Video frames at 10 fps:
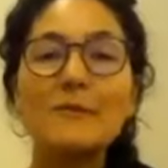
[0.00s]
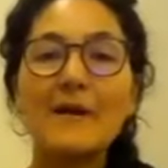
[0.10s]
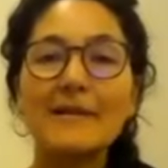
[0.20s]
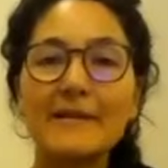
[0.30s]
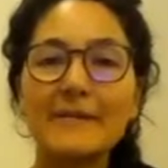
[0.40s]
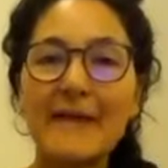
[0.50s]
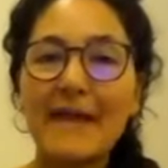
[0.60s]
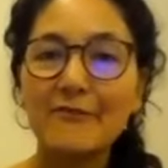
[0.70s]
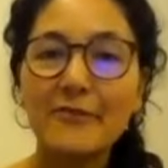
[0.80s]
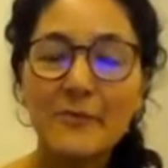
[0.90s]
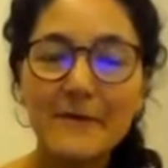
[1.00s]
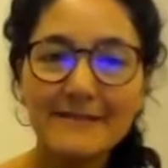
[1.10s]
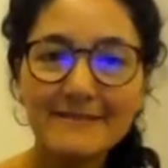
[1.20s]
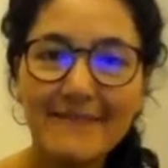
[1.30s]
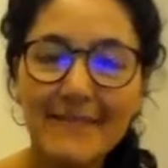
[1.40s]
welcome
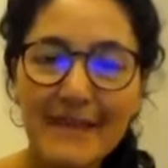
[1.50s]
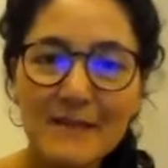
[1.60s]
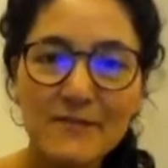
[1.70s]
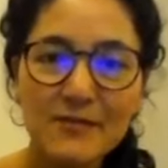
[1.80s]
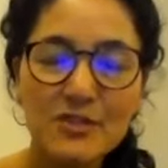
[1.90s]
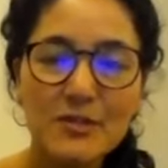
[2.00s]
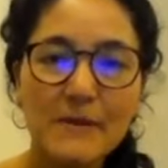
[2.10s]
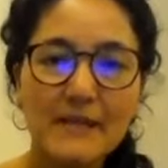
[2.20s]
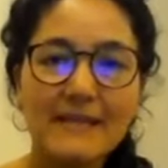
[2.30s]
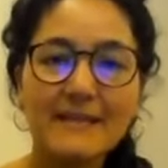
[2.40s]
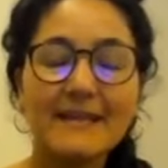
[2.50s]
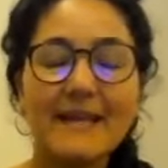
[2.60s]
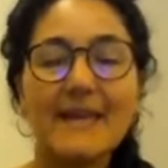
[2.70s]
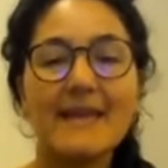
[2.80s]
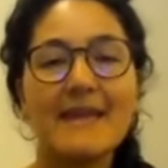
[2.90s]
everyone. Thanks for joining.
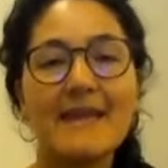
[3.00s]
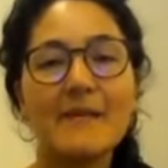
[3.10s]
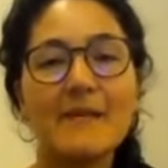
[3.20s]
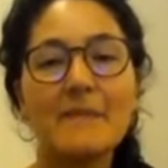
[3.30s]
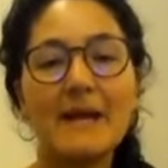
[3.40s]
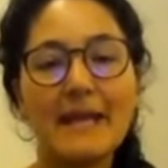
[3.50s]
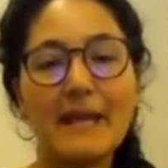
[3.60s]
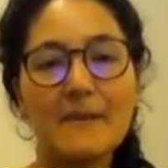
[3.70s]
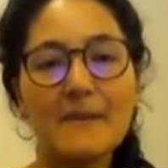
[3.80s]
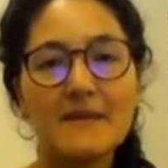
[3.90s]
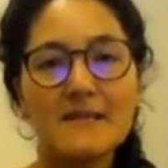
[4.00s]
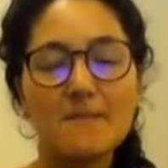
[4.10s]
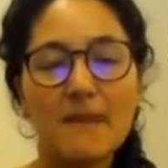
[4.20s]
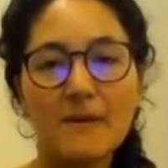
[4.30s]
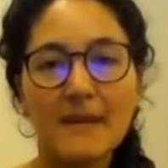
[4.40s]
Uh, my name is
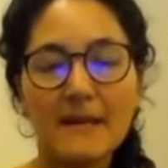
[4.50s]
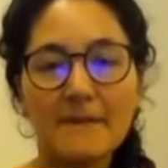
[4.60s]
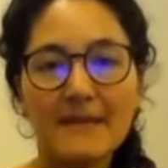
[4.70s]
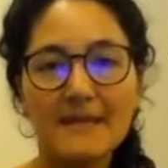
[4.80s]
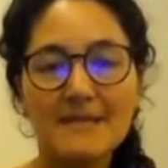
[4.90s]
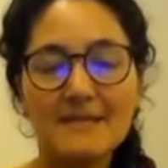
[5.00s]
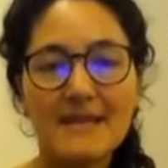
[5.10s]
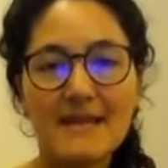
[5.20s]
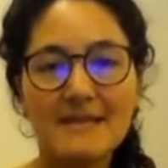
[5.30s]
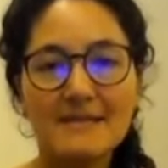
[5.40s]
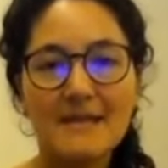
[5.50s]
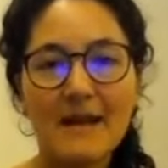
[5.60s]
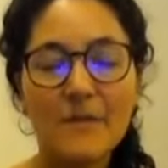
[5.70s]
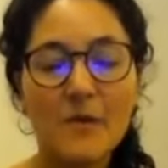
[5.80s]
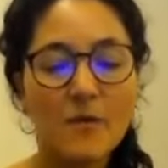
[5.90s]
Paula Ramirez, and
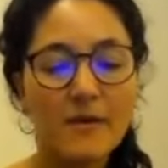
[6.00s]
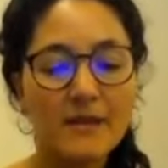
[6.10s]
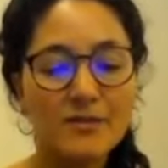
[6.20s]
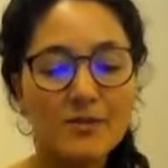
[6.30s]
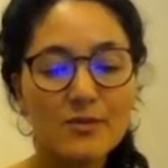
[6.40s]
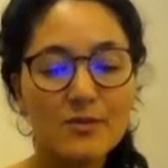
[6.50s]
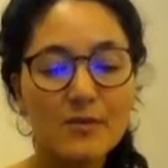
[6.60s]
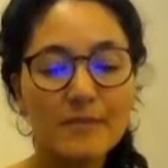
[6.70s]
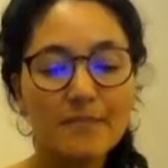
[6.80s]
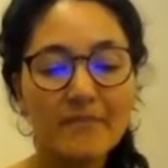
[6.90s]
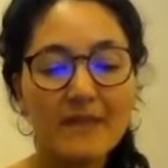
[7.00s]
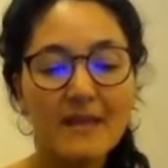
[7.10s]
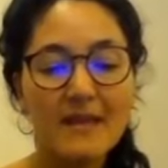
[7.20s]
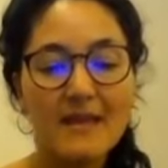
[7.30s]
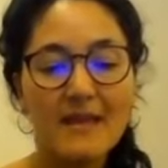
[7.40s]
I'm going to
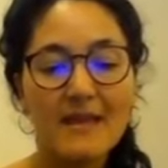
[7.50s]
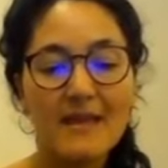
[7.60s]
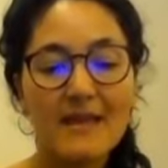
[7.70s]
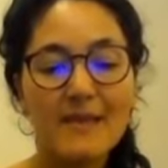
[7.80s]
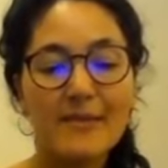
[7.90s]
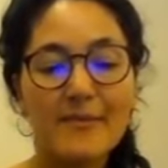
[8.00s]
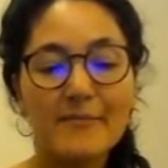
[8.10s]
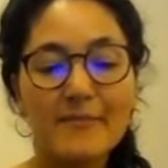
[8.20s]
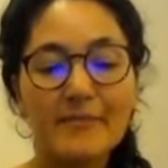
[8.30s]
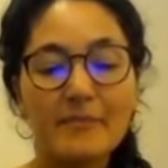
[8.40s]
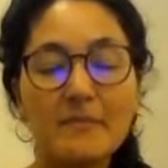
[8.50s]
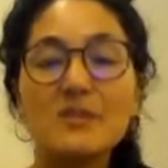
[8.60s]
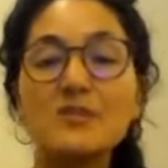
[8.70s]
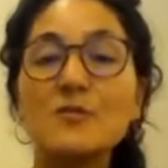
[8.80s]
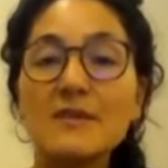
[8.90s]
um, be
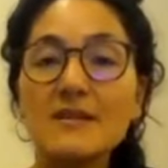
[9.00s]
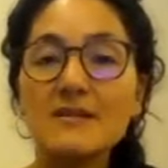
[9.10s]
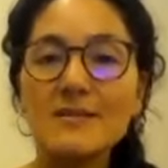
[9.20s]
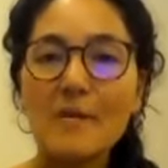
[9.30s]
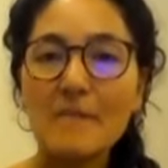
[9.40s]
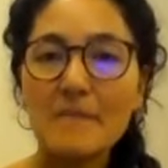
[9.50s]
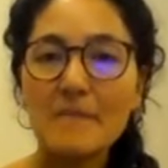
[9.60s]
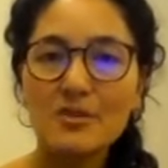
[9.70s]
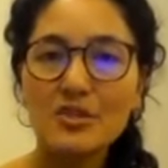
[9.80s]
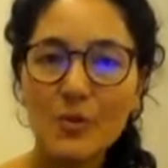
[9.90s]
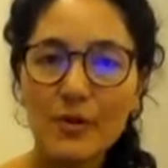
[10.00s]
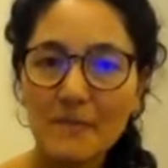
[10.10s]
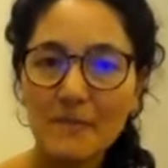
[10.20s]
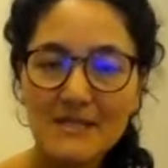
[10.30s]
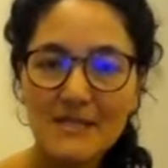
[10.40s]
doing some
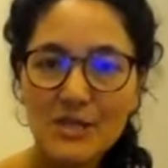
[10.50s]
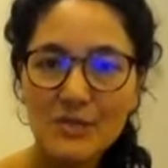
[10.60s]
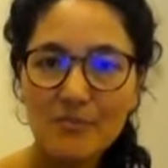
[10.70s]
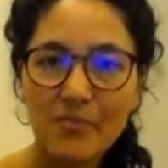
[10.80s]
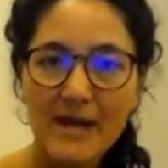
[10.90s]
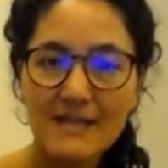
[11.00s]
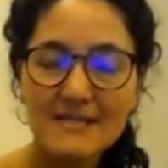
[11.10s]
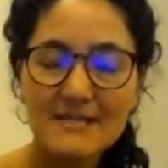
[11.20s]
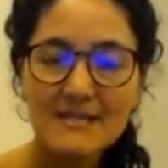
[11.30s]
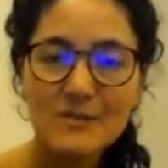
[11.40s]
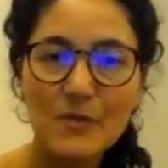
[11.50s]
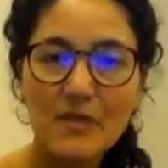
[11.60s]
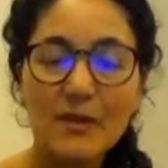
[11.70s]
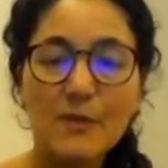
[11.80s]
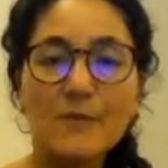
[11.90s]
short meditation practices
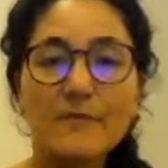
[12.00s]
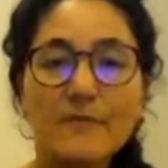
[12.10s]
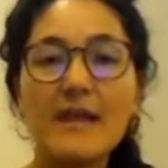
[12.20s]
with you